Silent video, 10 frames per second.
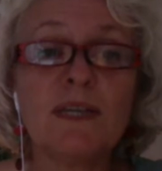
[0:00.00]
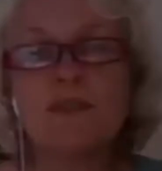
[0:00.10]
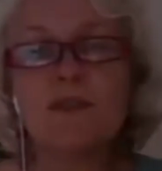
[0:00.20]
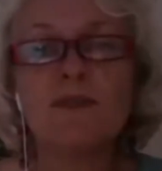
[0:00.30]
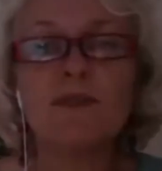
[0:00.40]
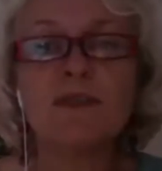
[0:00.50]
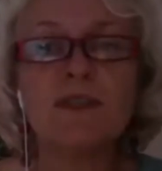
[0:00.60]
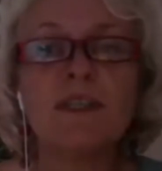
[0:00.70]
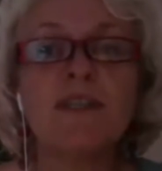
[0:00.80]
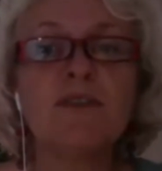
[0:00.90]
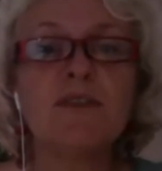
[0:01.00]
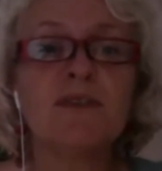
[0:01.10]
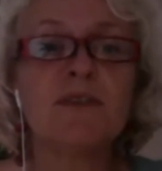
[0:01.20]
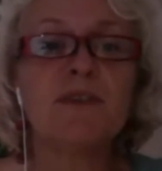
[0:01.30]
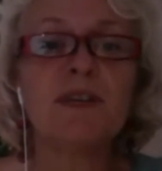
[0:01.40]
to continue
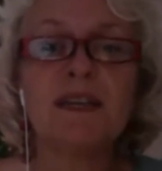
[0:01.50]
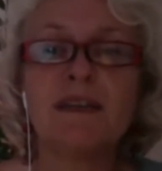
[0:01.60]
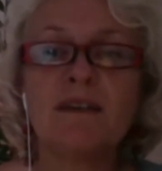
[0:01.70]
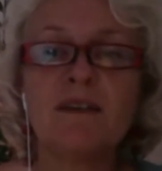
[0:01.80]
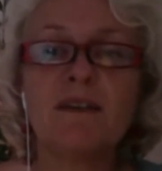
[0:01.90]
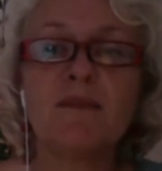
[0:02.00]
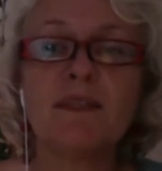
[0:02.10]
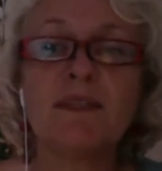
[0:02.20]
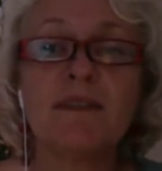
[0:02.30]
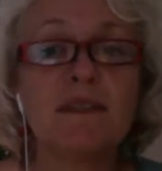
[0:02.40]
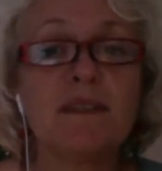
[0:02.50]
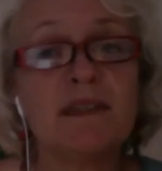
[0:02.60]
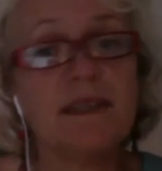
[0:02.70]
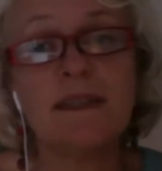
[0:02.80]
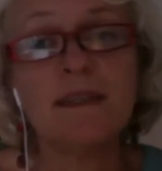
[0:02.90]
growing our businesses,
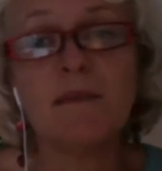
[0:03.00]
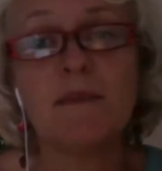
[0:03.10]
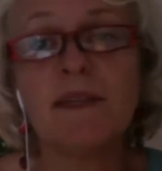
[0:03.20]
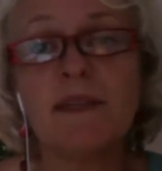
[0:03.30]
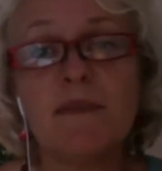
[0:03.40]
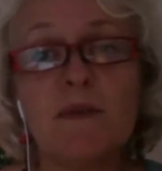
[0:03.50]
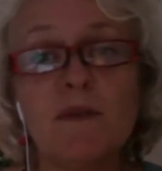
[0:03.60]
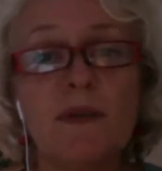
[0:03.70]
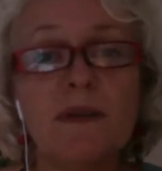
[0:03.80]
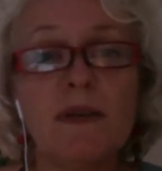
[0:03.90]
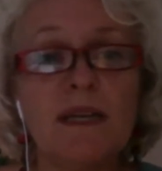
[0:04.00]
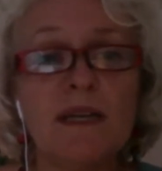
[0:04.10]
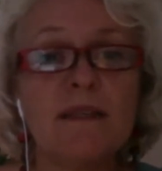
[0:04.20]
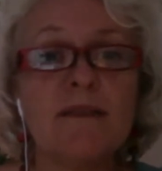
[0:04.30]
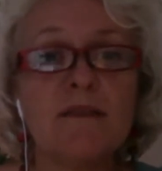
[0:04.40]
and this is something that
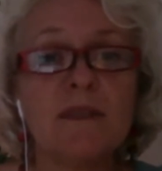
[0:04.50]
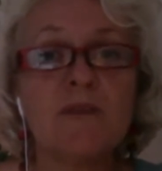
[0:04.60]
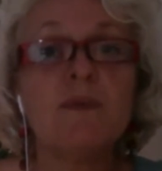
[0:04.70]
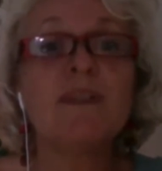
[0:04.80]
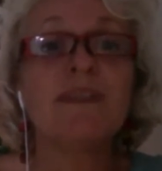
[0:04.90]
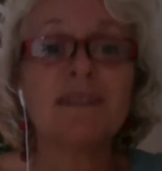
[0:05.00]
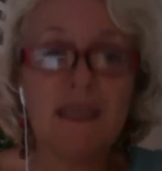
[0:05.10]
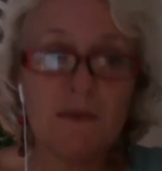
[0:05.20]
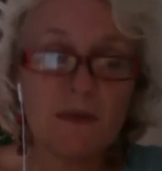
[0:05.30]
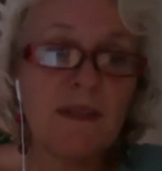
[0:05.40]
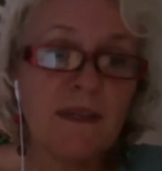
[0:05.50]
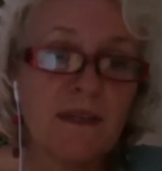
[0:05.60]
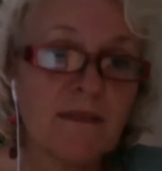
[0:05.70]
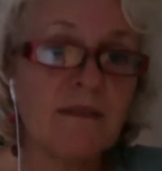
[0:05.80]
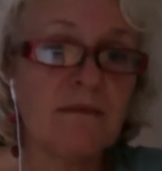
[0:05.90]
will stay with
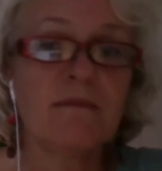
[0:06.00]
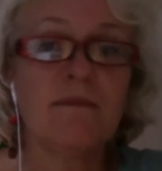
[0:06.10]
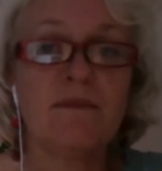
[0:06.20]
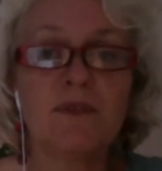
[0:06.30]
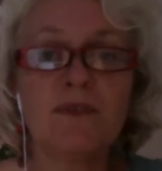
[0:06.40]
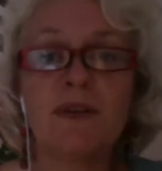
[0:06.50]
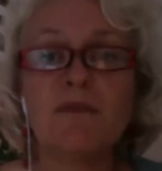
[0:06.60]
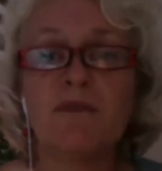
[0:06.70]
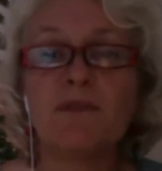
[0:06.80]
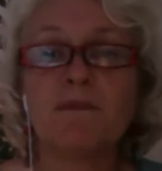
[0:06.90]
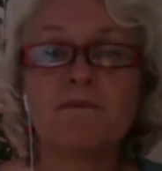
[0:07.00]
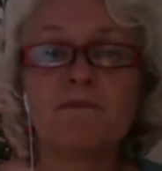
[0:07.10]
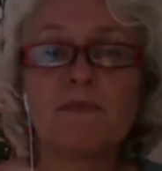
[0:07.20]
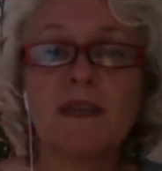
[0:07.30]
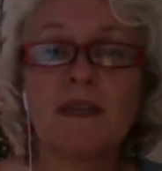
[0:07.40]
us forever.
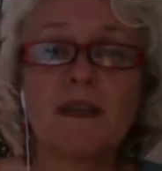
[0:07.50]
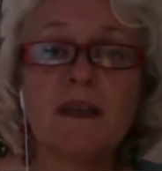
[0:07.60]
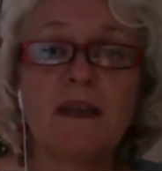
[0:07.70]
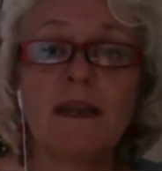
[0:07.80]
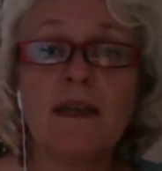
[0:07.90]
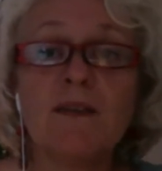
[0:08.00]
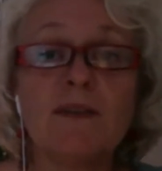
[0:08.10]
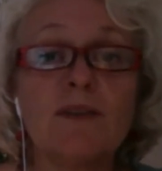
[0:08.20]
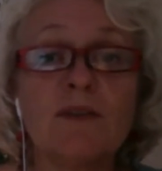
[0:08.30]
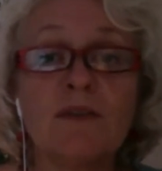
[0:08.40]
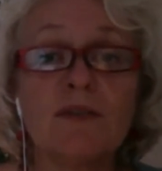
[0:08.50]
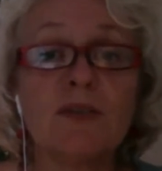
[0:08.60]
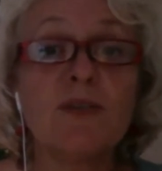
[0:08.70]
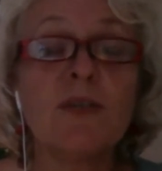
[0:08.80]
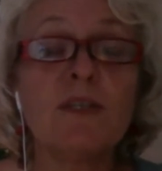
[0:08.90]
And also
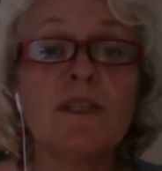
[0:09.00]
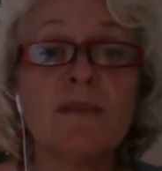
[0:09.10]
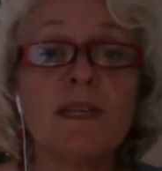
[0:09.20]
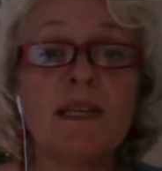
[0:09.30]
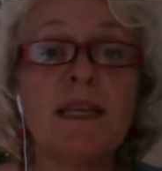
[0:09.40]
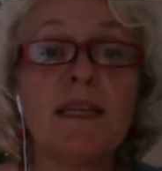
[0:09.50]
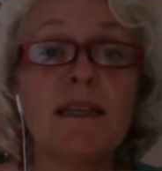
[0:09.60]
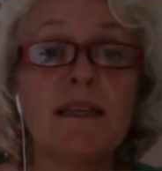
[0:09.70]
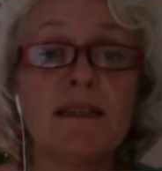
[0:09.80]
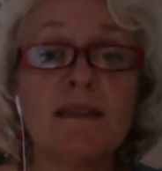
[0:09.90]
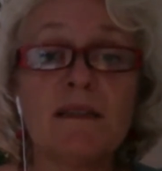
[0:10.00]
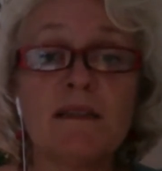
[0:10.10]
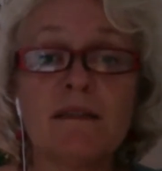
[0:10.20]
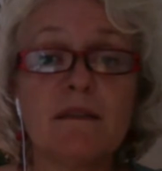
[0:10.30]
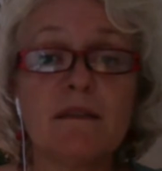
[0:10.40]
Stuart, I mean, he's
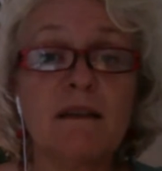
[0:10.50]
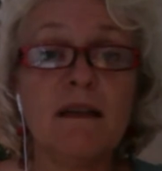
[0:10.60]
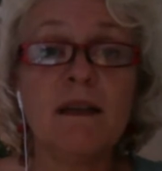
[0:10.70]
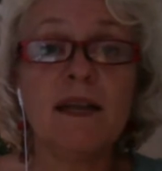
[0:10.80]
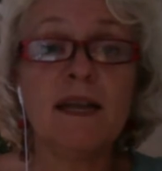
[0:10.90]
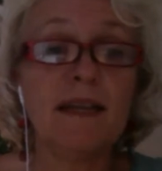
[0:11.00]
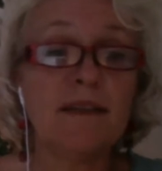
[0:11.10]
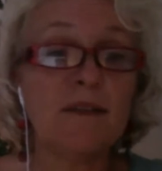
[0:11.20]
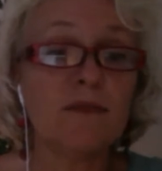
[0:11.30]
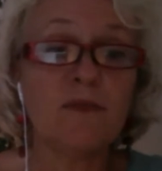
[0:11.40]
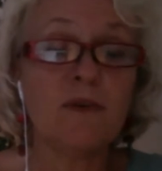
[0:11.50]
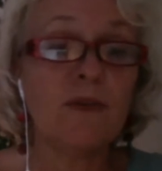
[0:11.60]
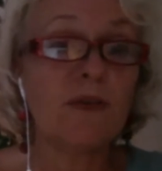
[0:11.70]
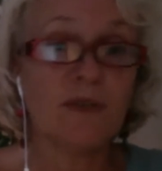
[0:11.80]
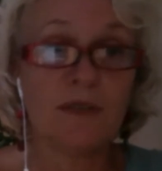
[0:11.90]
laser
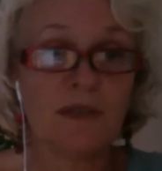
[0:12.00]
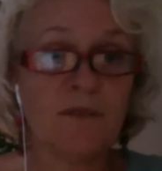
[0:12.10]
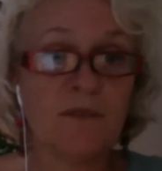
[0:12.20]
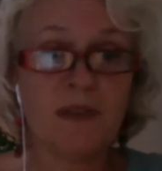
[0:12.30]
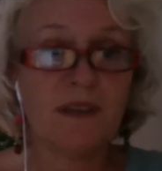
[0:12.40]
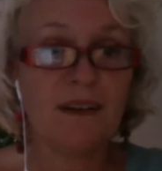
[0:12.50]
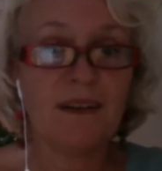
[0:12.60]
focused, I feel,